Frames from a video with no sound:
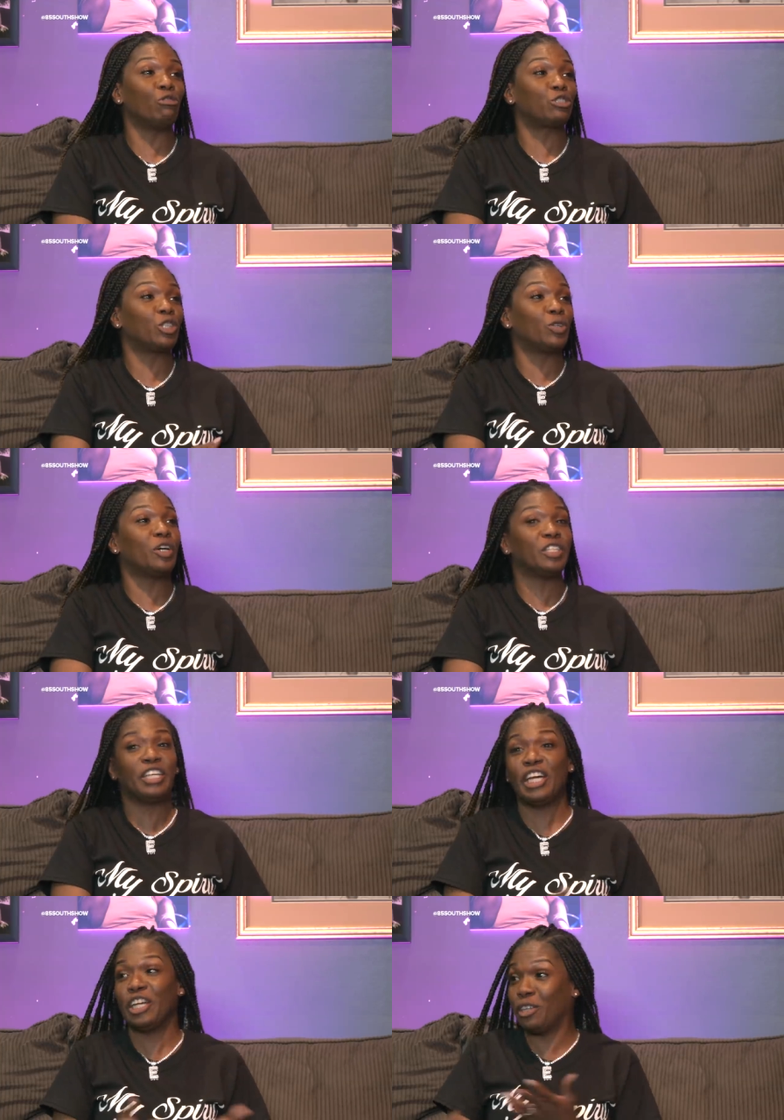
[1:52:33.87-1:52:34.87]
you, don't show
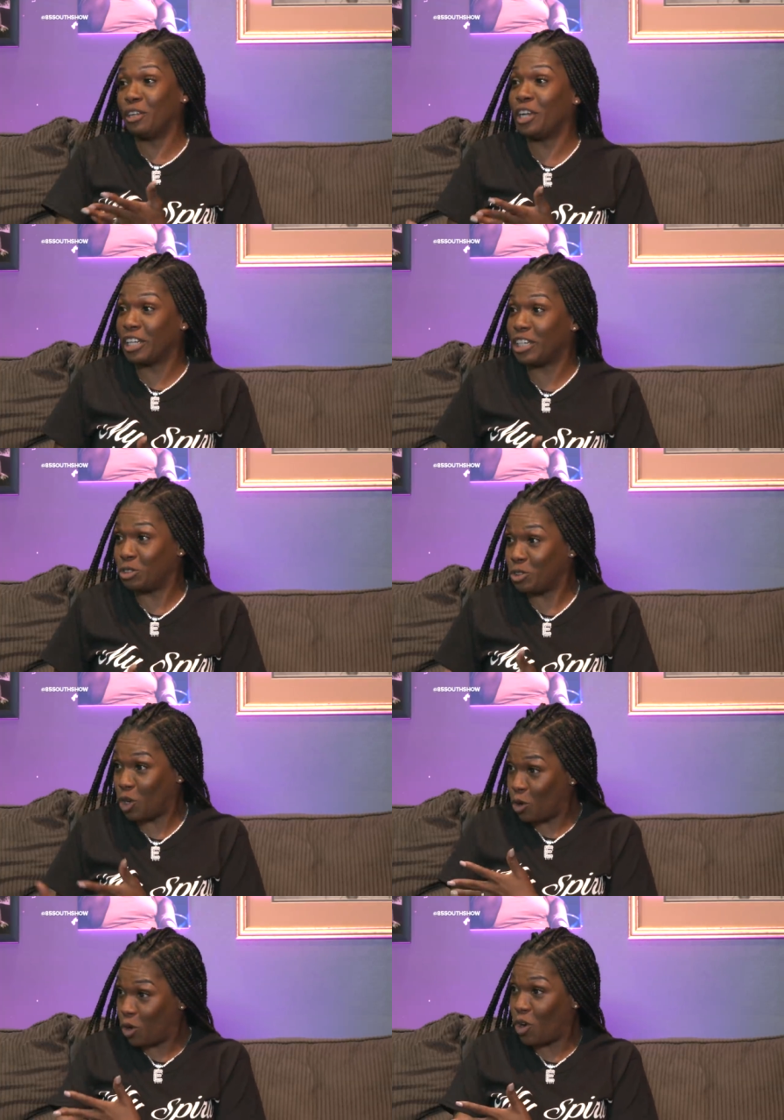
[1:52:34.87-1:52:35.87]
up, then the nigga that
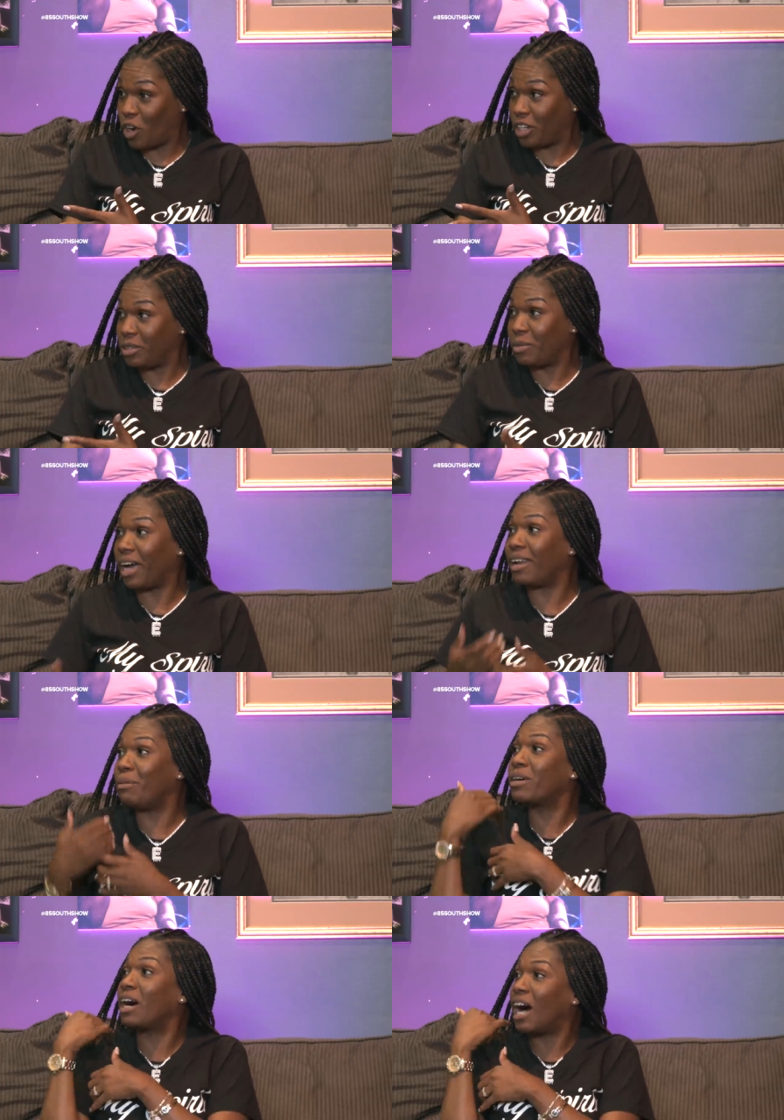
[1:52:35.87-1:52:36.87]
you know loyal, you be
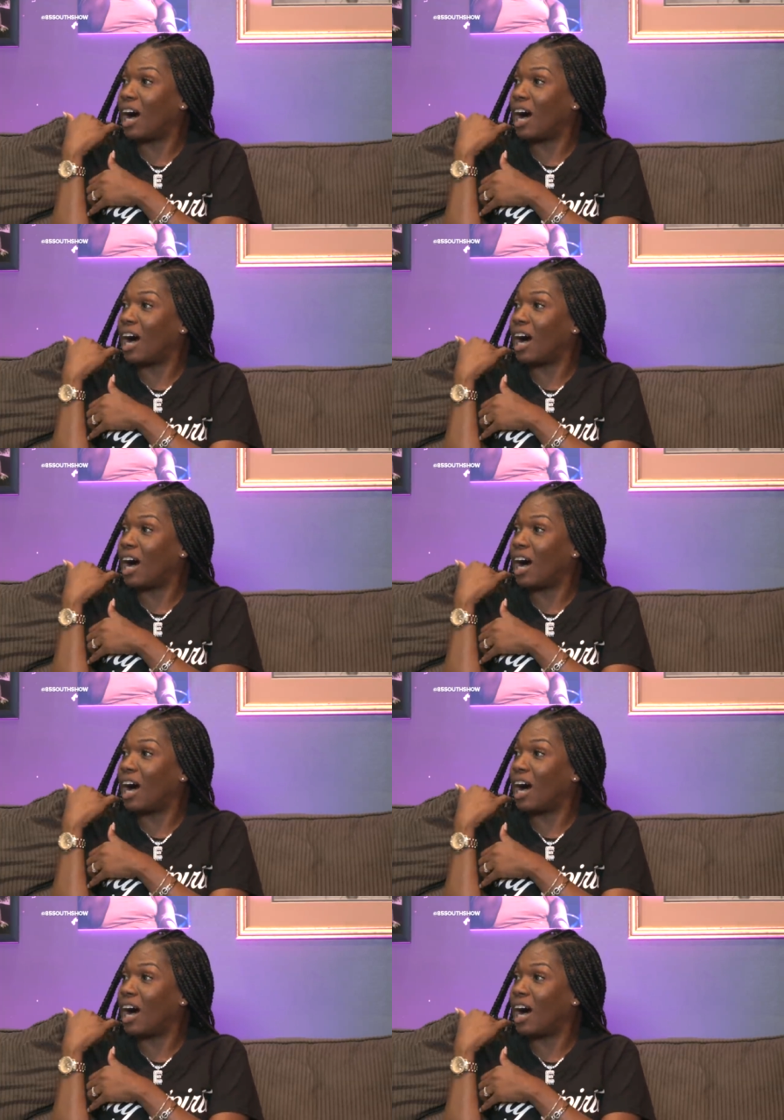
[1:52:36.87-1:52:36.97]
like, let me